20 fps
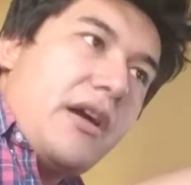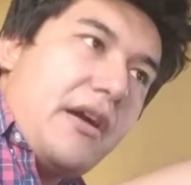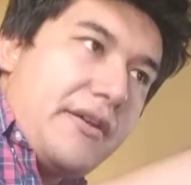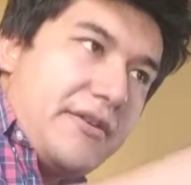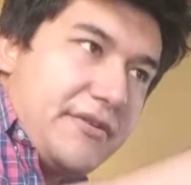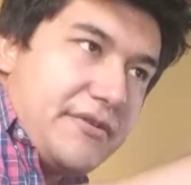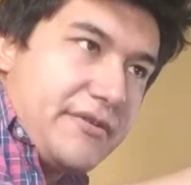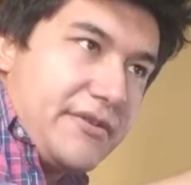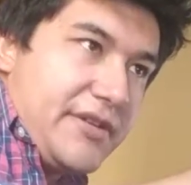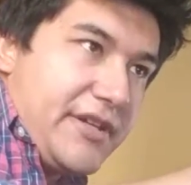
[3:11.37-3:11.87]

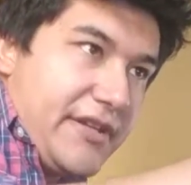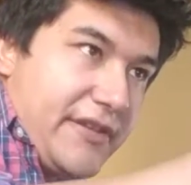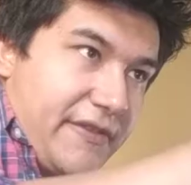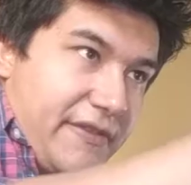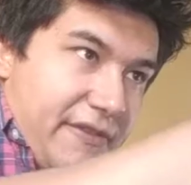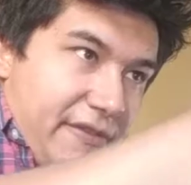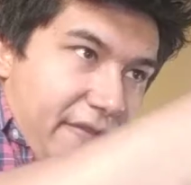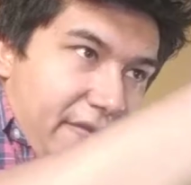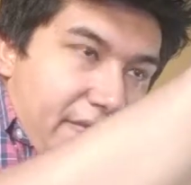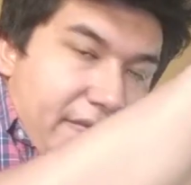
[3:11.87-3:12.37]
underneath
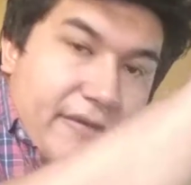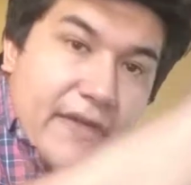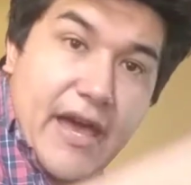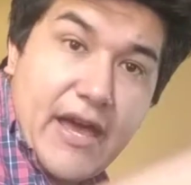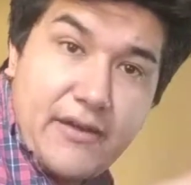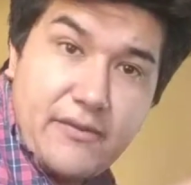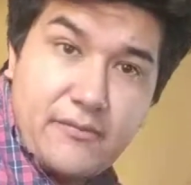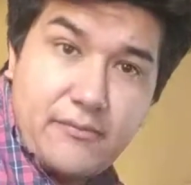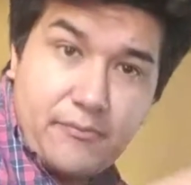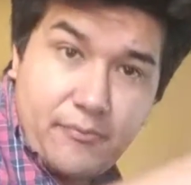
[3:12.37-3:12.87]

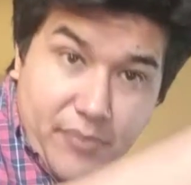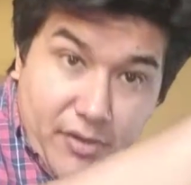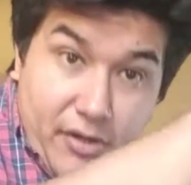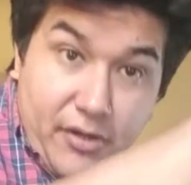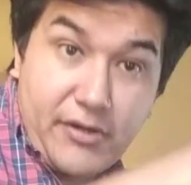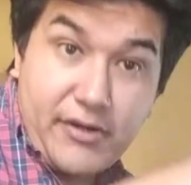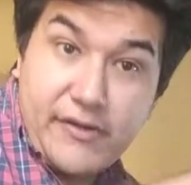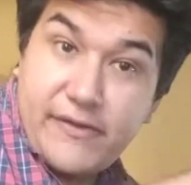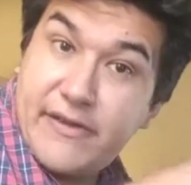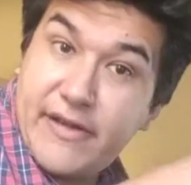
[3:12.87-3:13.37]
that
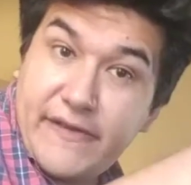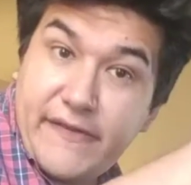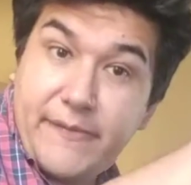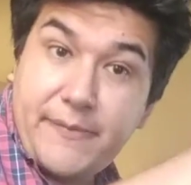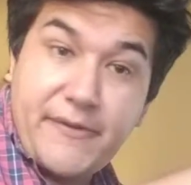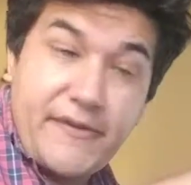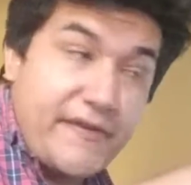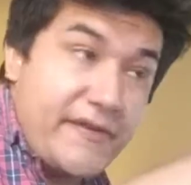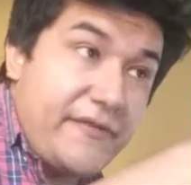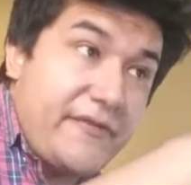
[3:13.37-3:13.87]
bar, that
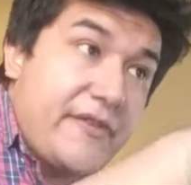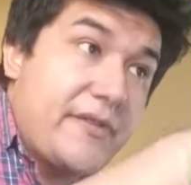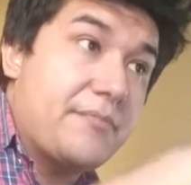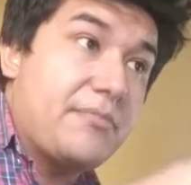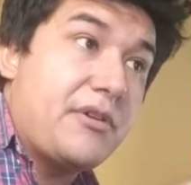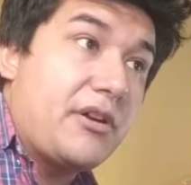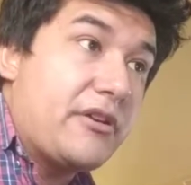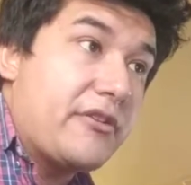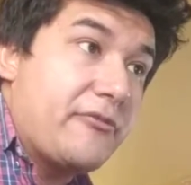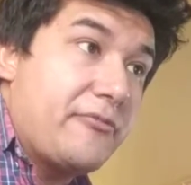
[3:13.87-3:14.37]
specific
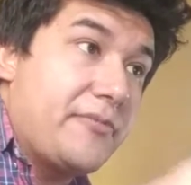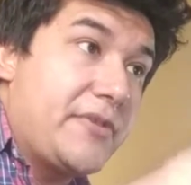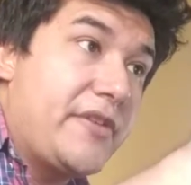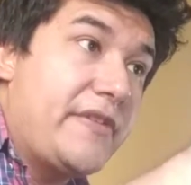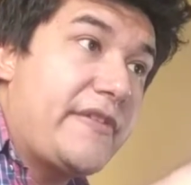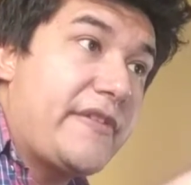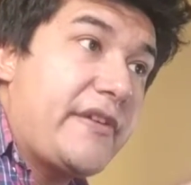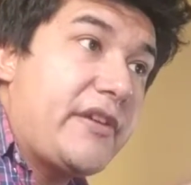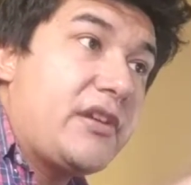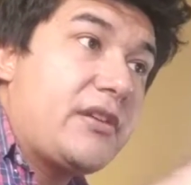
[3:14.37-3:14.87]
bar of
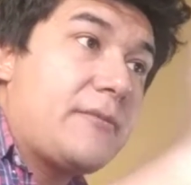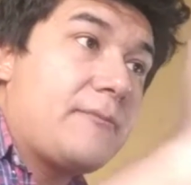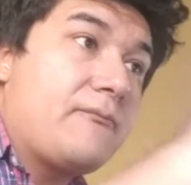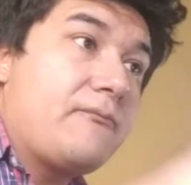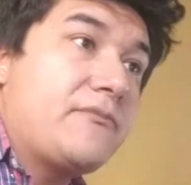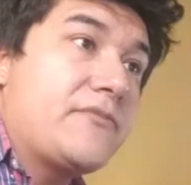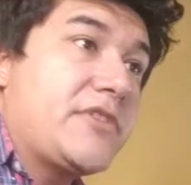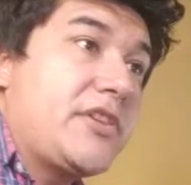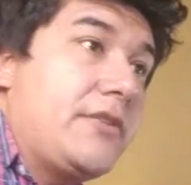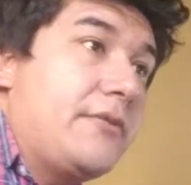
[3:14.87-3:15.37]
music,
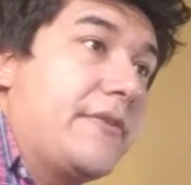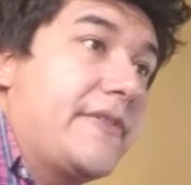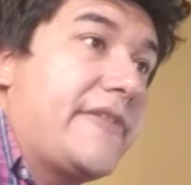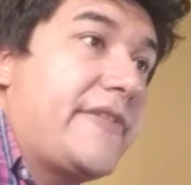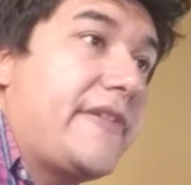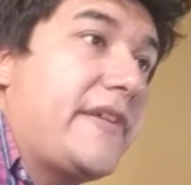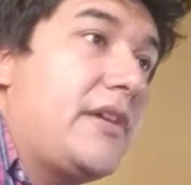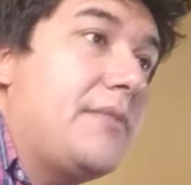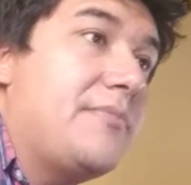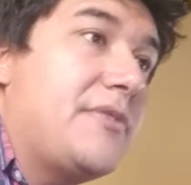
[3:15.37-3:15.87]
you will
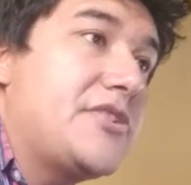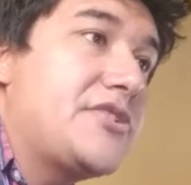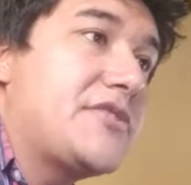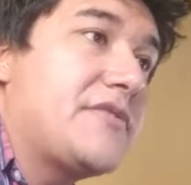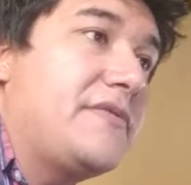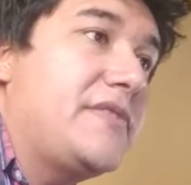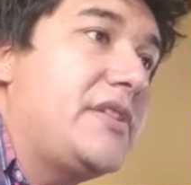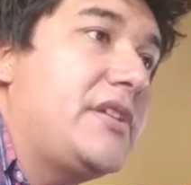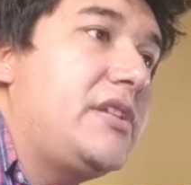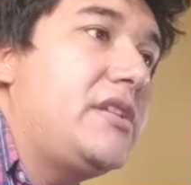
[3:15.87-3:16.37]
see a bunch
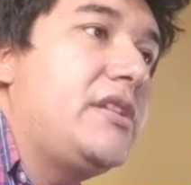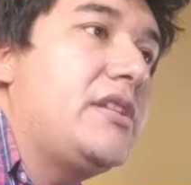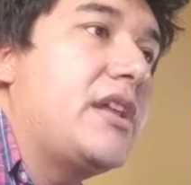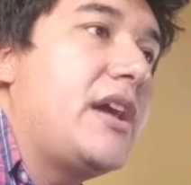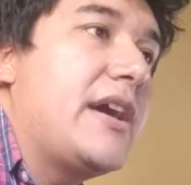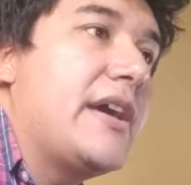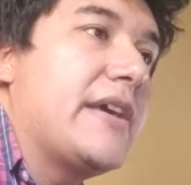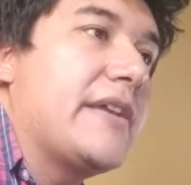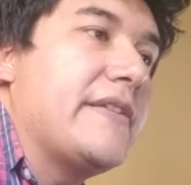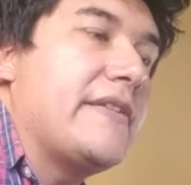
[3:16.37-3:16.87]
of little
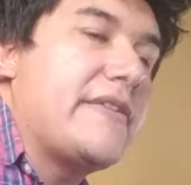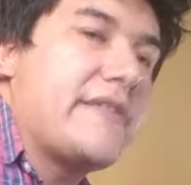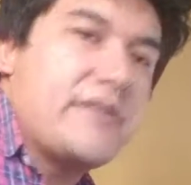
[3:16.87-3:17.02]
lines.